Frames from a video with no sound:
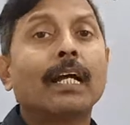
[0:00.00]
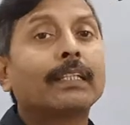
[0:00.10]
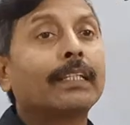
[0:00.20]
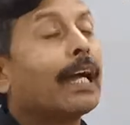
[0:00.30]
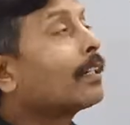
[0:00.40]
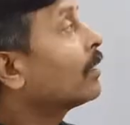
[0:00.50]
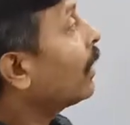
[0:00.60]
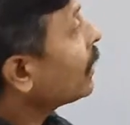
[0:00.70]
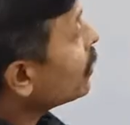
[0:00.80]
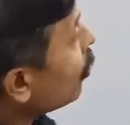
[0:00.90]
that
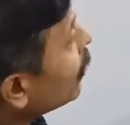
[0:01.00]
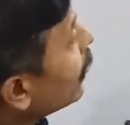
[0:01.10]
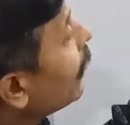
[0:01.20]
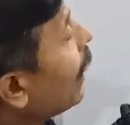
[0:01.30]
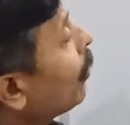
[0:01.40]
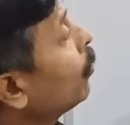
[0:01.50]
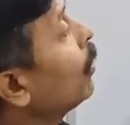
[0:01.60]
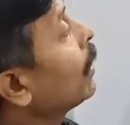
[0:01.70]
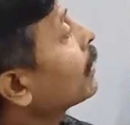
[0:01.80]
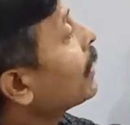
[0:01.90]
does not
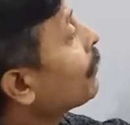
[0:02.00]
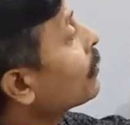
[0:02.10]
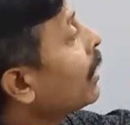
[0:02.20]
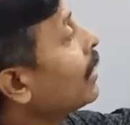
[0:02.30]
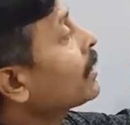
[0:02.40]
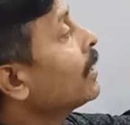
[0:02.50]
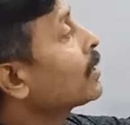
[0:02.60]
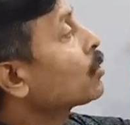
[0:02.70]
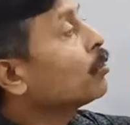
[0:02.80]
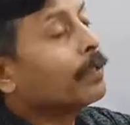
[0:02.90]
allow
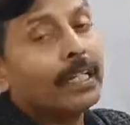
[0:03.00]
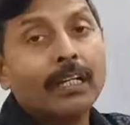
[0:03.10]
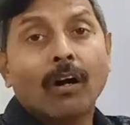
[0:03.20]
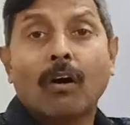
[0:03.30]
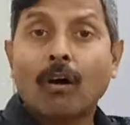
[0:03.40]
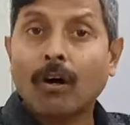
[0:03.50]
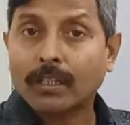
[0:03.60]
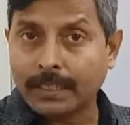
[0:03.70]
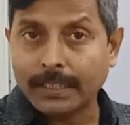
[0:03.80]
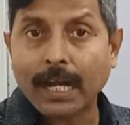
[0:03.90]
substances to be
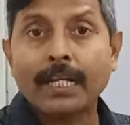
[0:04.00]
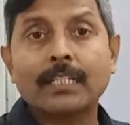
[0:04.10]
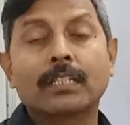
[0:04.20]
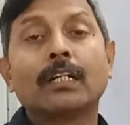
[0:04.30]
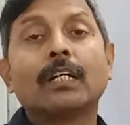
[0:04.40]
oxidized.